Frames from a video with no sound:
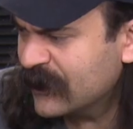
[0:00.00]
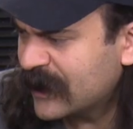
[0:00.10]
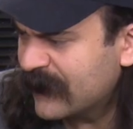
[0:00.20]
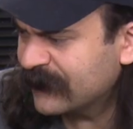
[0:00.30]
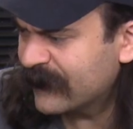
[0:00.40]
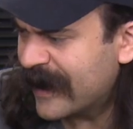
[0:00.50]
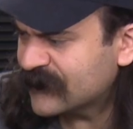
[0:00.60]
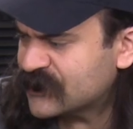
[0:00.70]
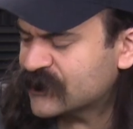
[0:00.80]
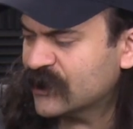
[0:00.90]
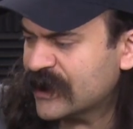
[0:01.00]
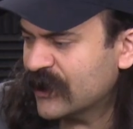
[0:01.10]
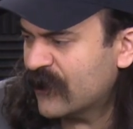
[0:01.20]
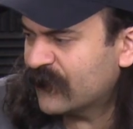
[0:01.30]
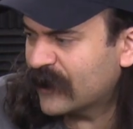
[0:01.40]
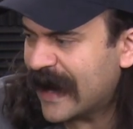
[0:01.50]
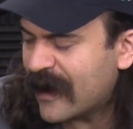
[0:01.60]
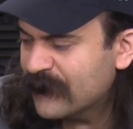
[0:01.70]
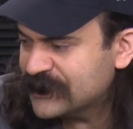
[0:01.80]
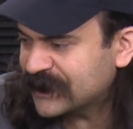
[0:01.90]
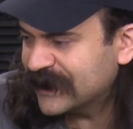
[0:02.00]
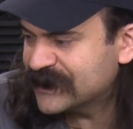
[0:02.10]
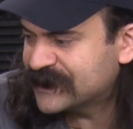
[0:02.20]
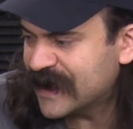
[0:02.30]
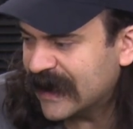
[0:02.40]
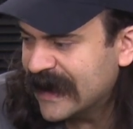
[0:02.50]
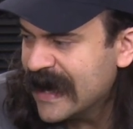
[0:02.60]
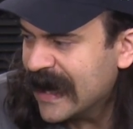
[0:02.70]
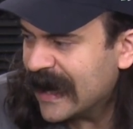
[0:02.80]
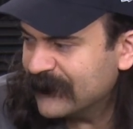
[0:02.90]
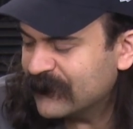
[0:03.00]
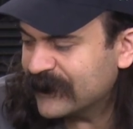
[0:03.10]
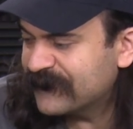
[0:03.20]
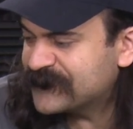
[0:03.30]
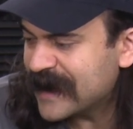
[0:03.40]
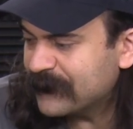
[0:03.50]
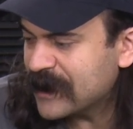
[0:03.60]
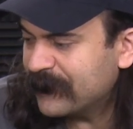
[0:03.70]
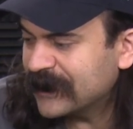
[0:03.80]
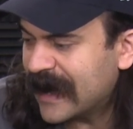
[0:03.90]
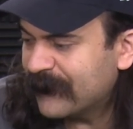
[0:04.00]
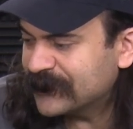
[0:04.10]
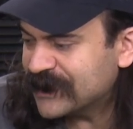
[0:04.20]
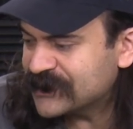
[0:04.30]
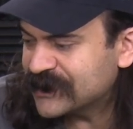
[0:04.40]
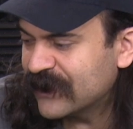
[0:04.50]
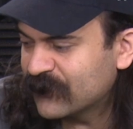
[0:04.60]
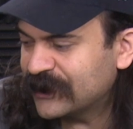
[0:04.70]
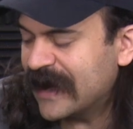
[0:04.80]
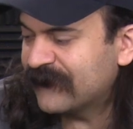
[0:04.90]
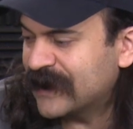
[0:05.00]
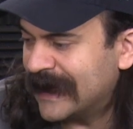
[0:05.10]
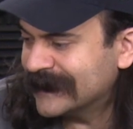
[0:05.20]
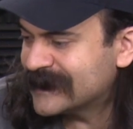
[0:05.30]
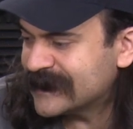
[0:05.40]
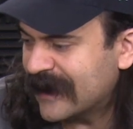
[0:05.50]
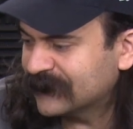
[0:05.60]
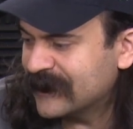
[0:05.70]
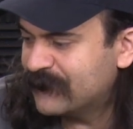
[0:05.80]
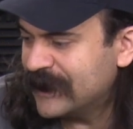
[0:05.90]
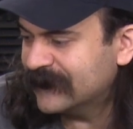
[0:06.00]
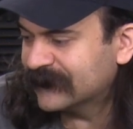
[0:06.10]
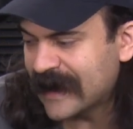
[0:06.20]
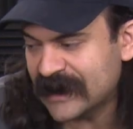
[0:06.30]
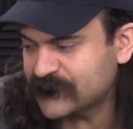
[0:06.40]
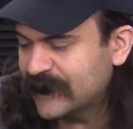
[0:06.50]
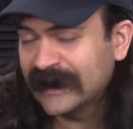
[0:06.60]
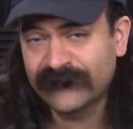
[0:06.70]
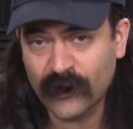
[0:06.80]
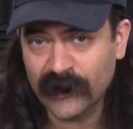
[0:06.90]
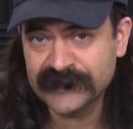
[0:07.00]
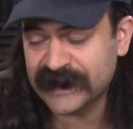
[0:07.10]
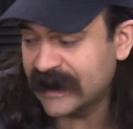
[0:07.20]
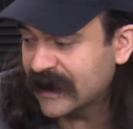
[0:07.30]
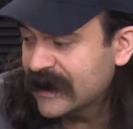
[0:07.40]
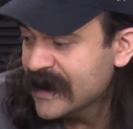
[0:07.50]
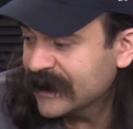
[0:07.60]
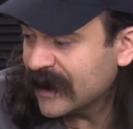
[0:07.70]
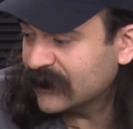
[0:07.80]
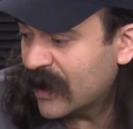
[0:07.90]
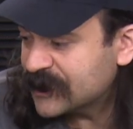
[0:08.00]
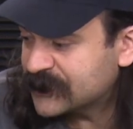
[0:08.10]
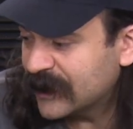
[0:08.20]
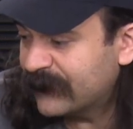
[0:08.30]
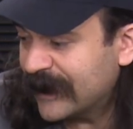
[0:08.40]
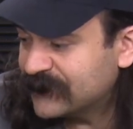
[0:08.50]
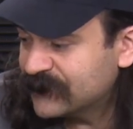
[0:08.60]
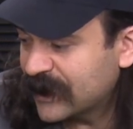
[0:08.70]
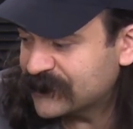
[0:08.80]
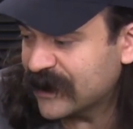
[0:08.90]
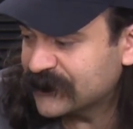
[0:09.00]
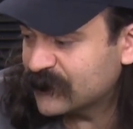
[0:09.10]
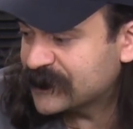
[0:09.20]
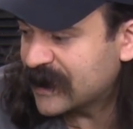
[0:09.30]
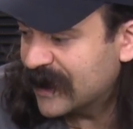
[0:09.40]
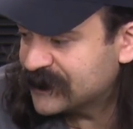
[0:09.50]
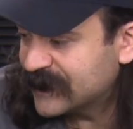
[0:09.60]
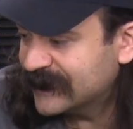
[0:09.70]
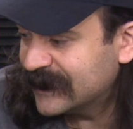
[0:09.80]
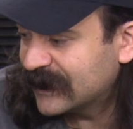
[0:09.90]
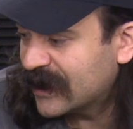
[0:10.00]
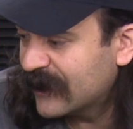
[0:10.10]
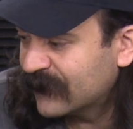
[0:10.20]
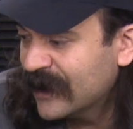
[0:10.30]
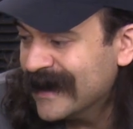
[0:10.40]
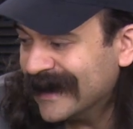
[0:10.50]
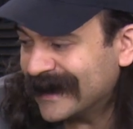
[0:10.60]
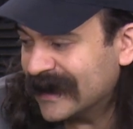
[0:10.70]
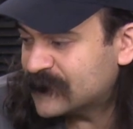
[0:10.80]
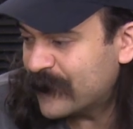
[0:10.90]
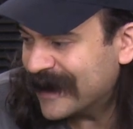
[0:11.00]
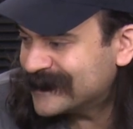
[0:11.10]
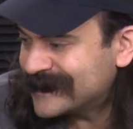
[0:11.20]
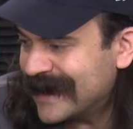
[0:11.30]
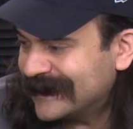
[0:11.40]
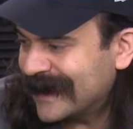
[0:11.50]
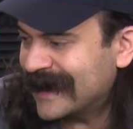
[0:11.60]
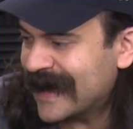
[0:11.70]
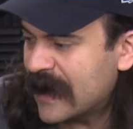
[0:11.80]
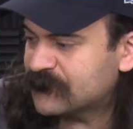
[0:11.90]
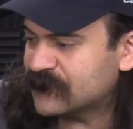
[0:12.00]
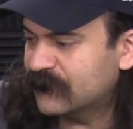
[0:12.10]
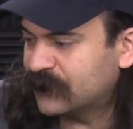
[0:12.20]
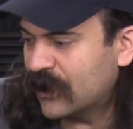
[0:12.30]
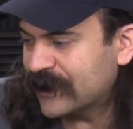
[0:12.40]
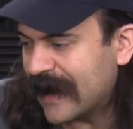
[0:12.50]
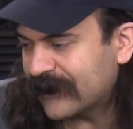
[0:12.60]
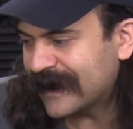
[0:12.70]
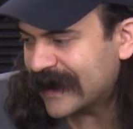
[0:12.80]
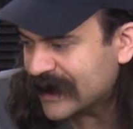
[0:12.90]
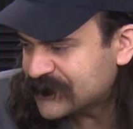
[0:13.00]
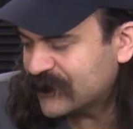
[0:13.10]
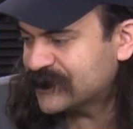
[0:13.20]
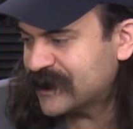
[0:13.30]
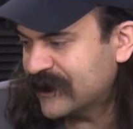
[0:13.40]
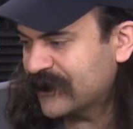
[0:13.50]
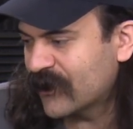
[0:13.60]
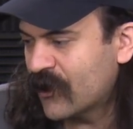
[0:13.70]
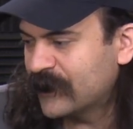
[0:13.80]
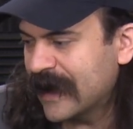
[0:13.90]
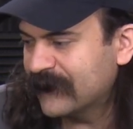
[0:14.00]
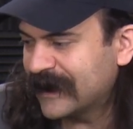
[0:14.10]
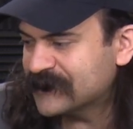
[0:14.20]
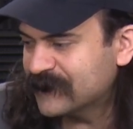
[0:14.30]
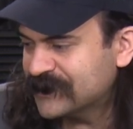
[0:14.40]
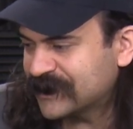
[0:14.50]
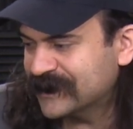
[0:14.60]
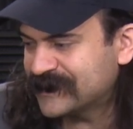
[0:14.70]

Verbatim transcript: you're coming from, Alex. Just looking over at how Michigan has done. I mean, when they've stepped up in competition, they really have gotten soundly beaten. Last week, of course, they, uh, they lost uh, by two touchdowns to Wisconsin and didn't cover against Penn State. They got absolutely blown out. I guess you could say that their home game against Michigan